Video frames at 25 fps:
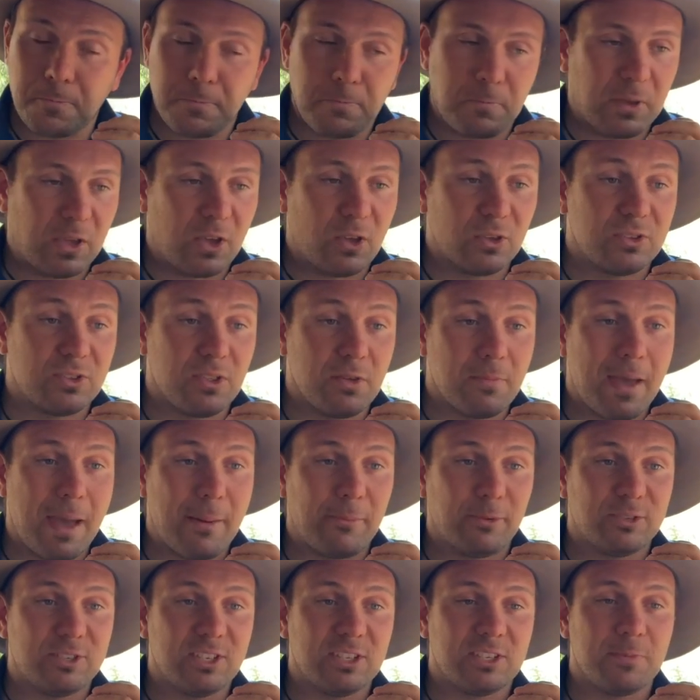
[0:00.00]
because of the
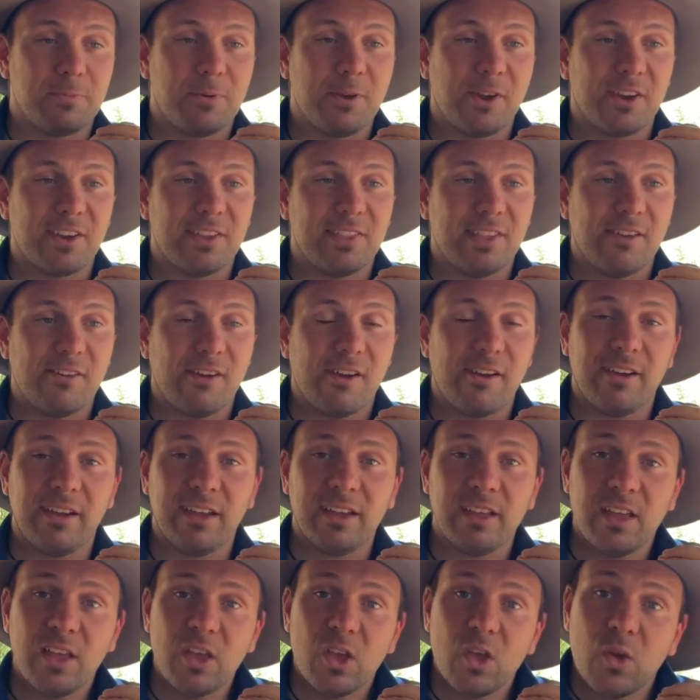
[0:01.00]
mammals disappearing in their
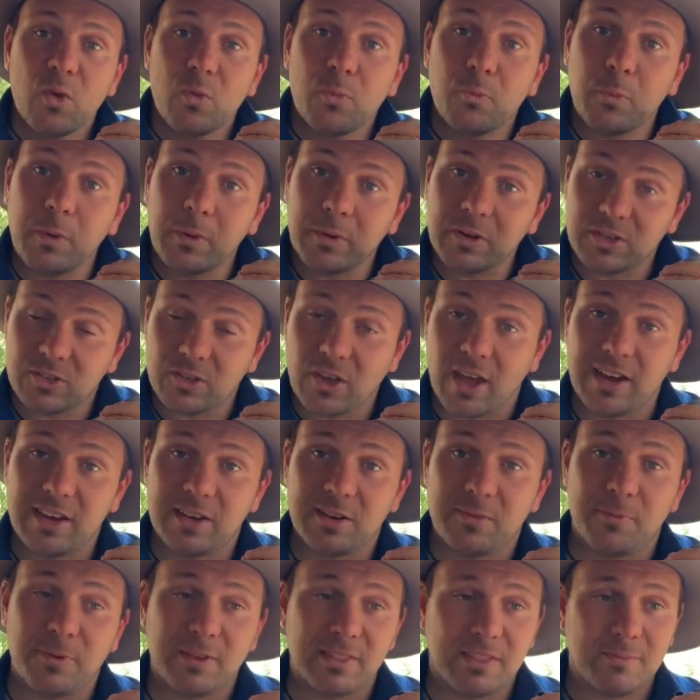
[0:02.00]
area, we
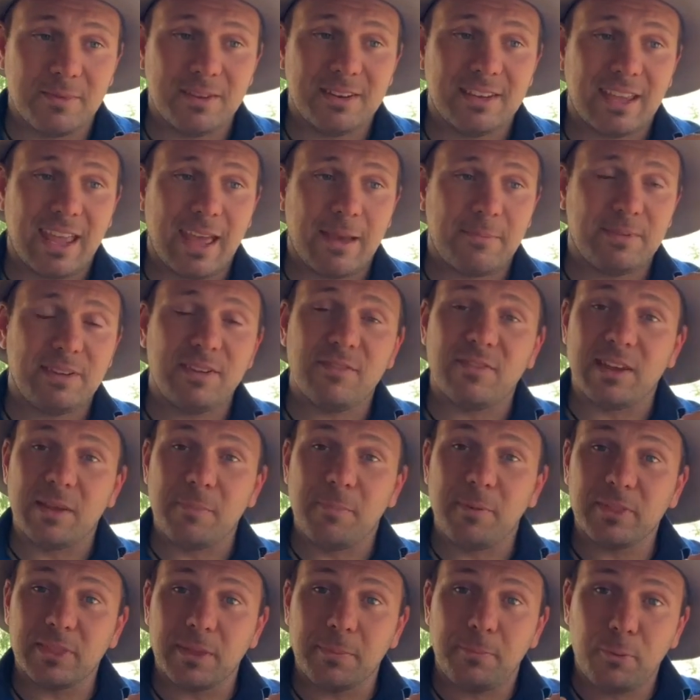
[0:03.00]
decided to bring them into captivity.
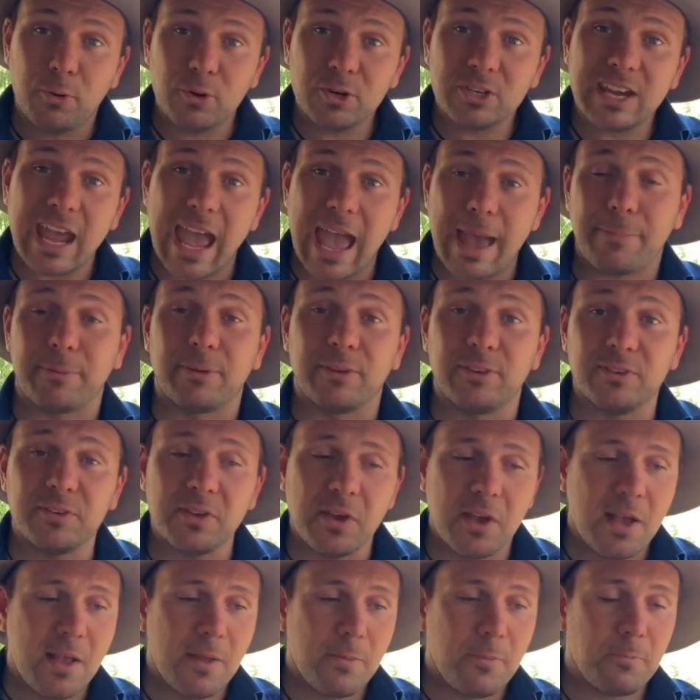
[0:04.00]
But the push happened
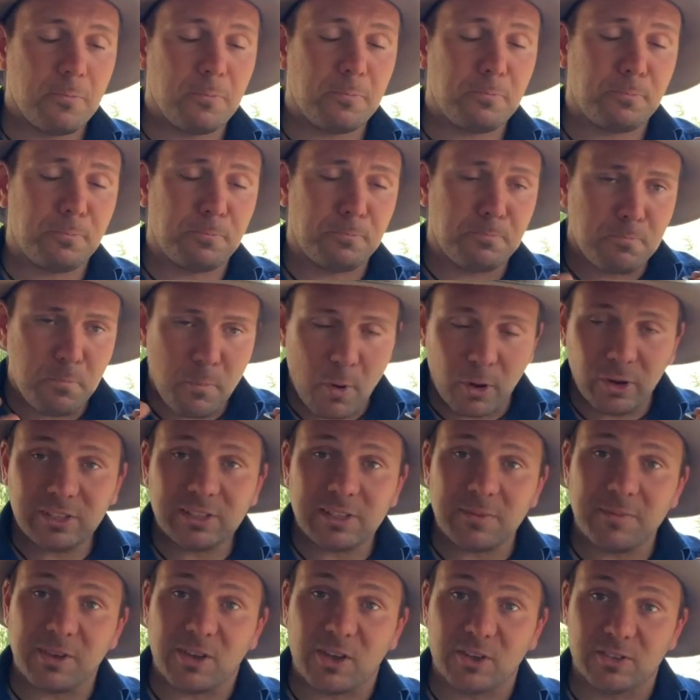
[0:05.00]

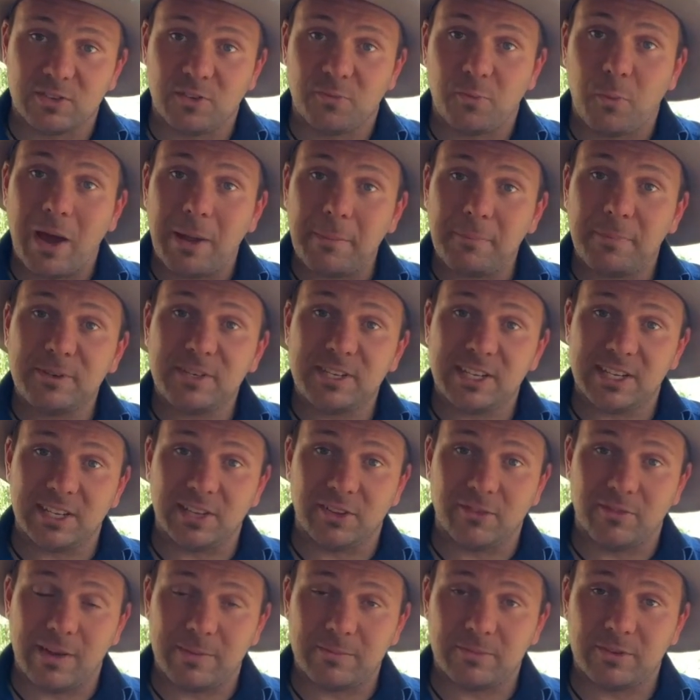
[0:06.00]
mostly because of one
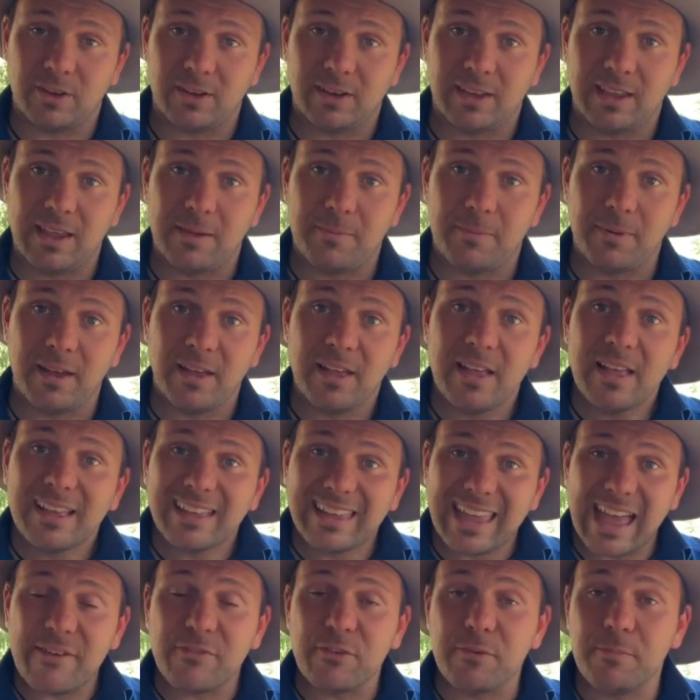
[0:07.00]
particular reptile keeper,
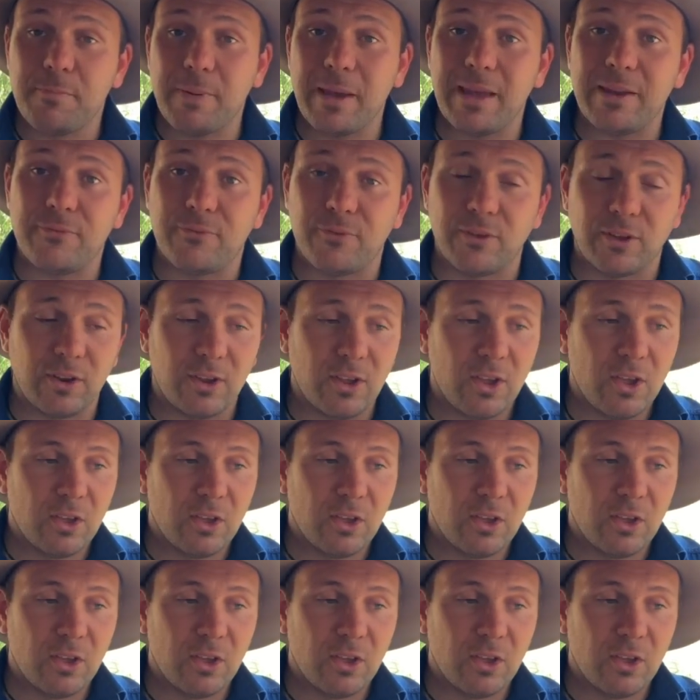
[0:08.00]
Gavin Bedford,